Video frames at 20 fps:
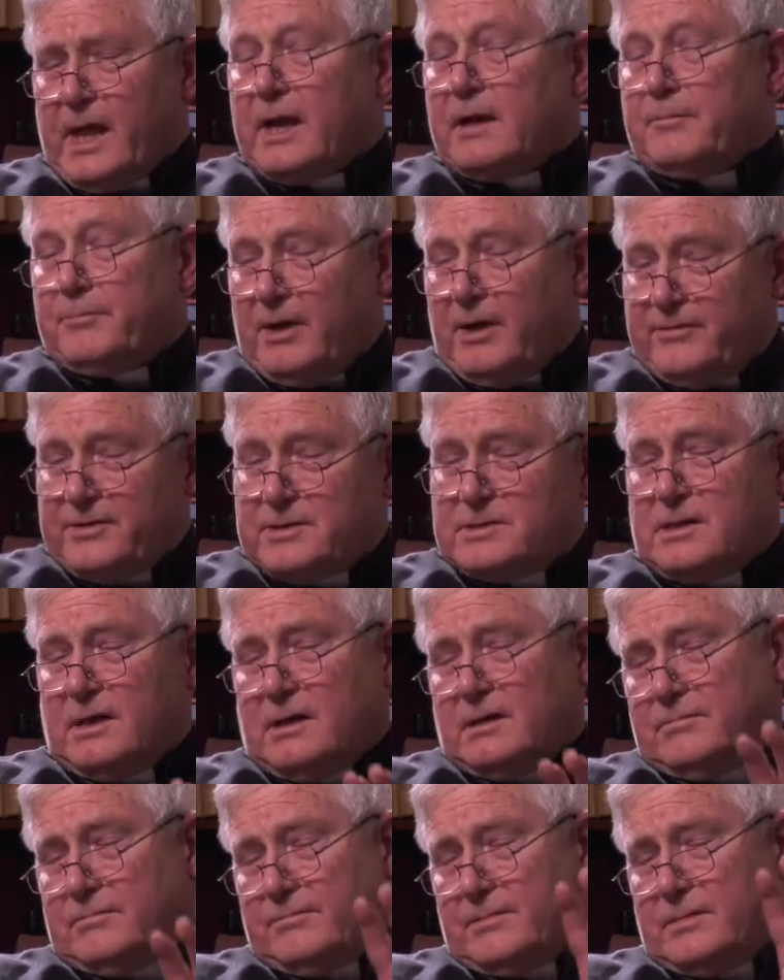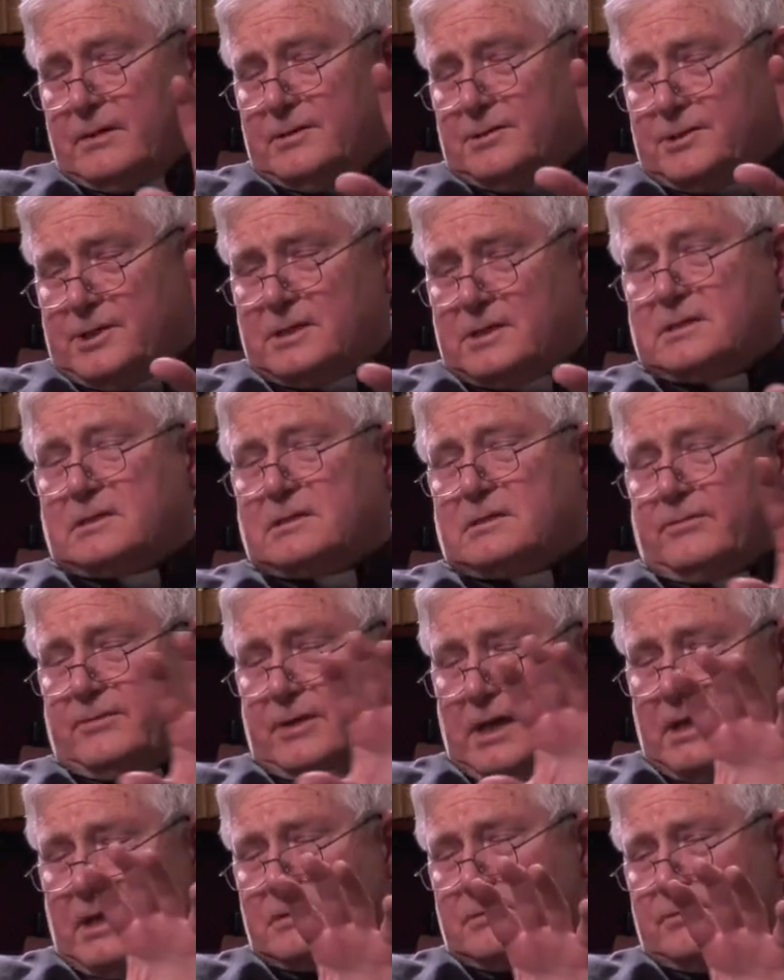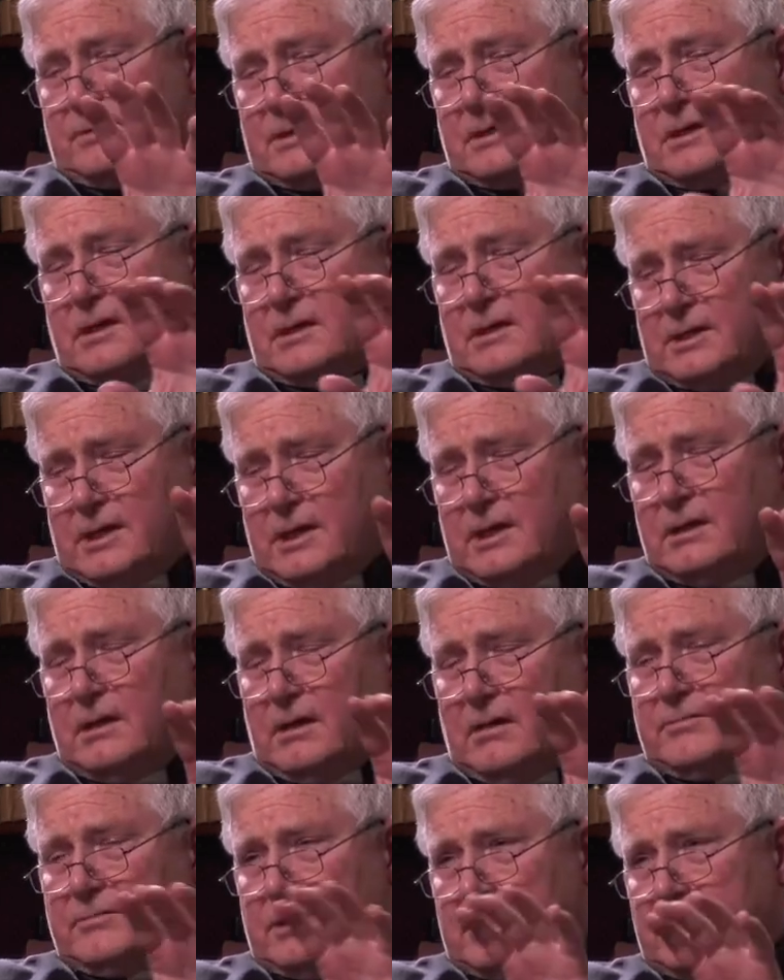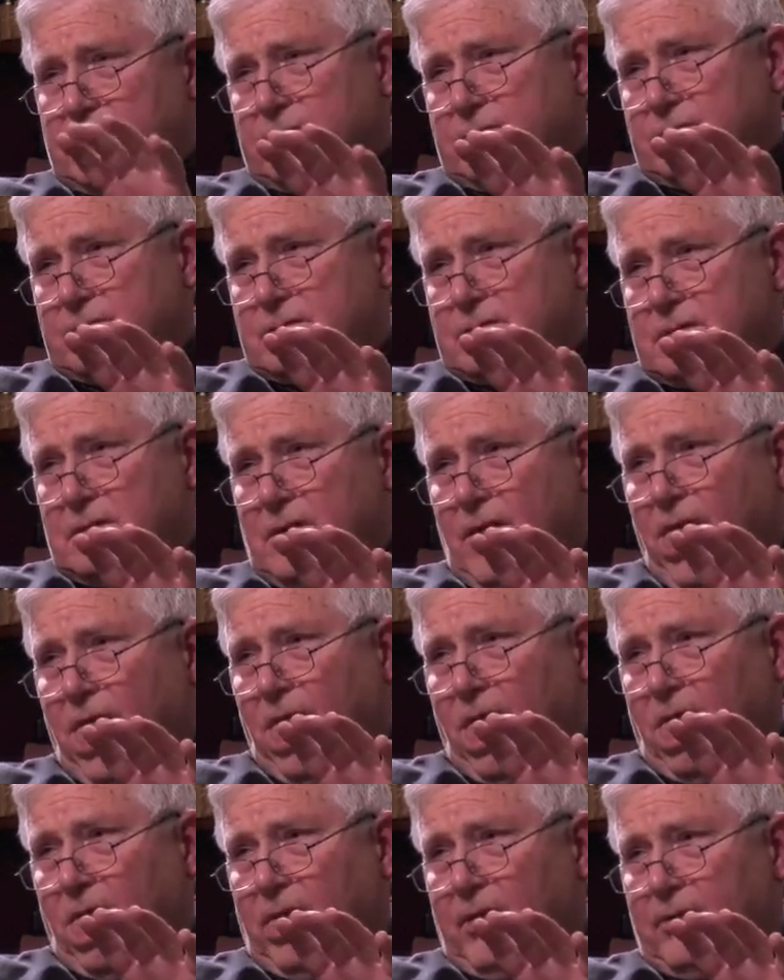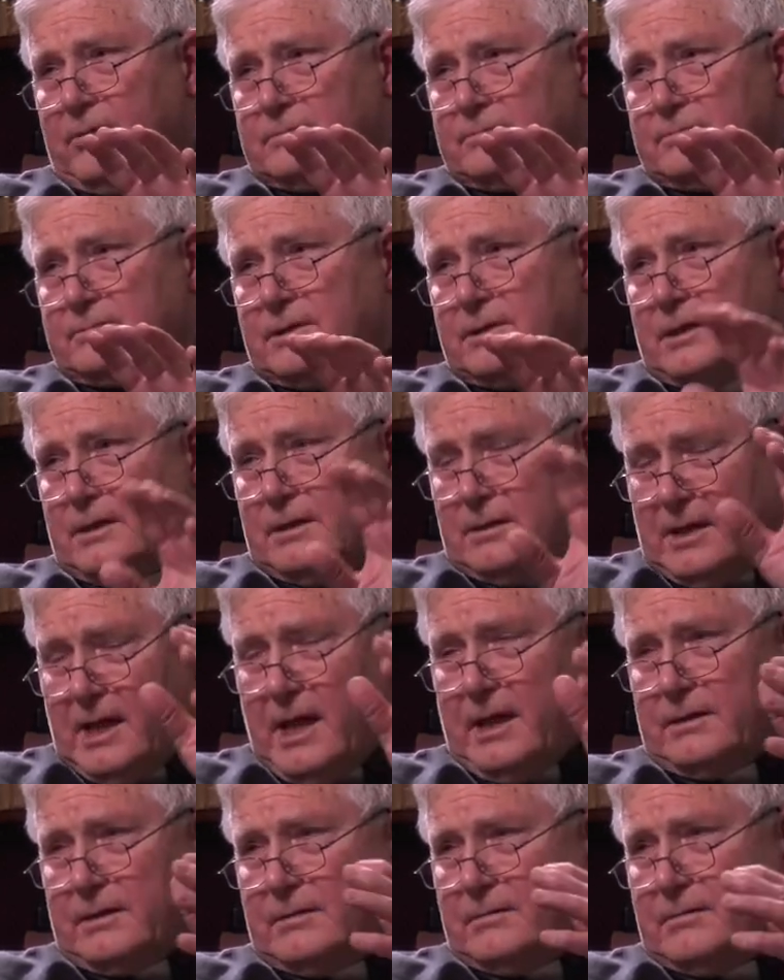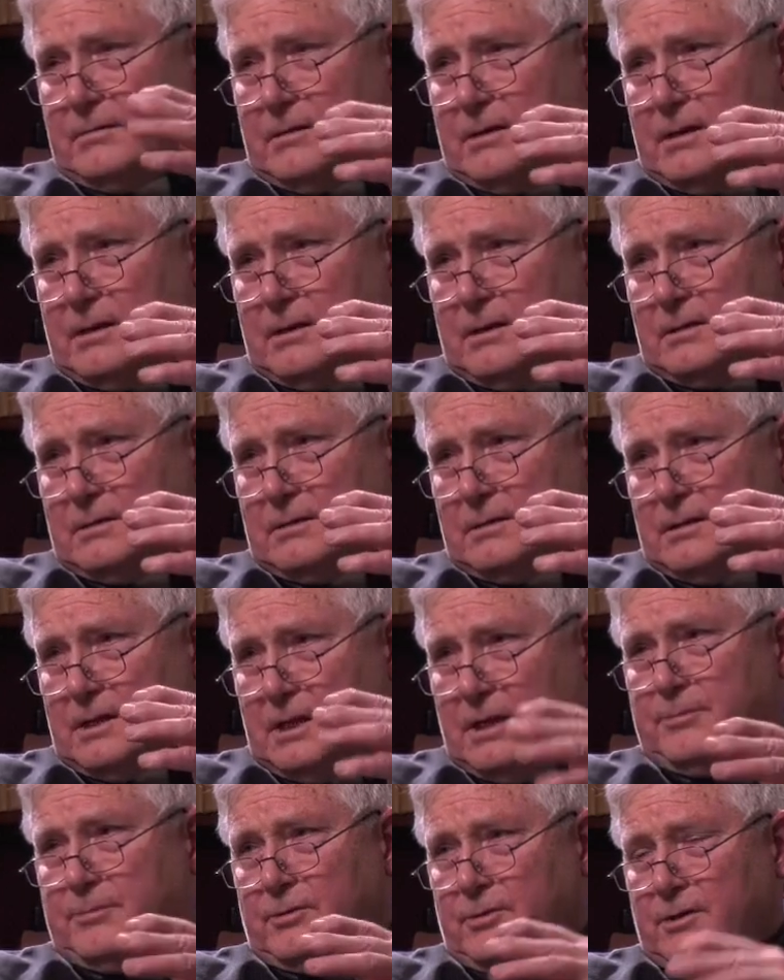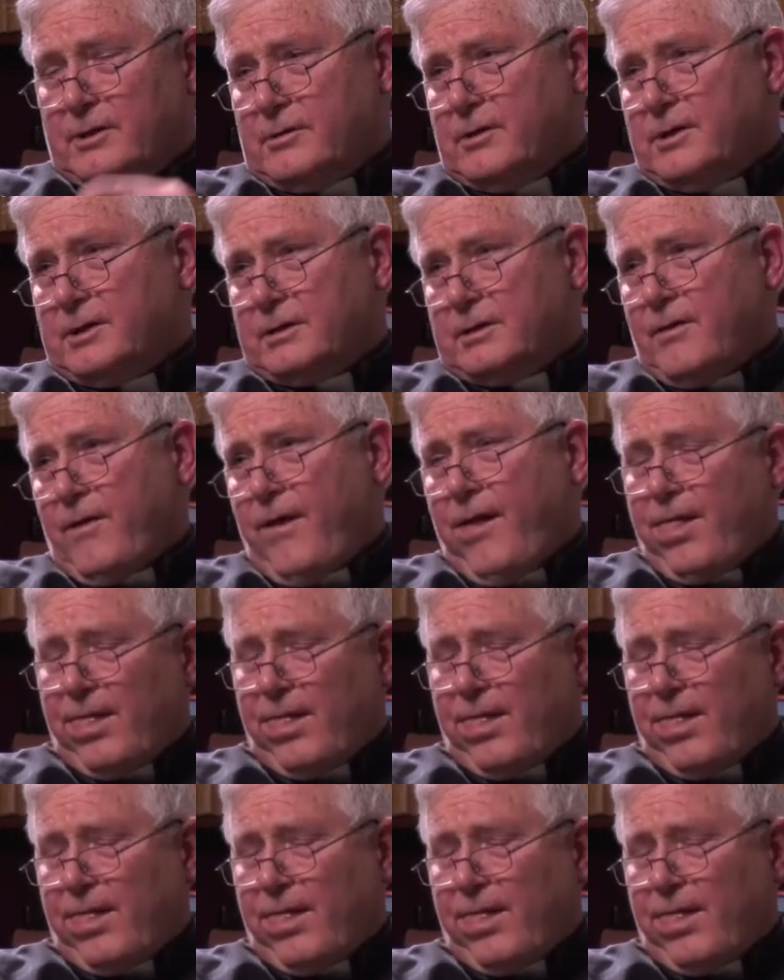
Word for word: And above his head, Jesus of Nazareth, King of the Jews, in Latin and Hebrew and Greek.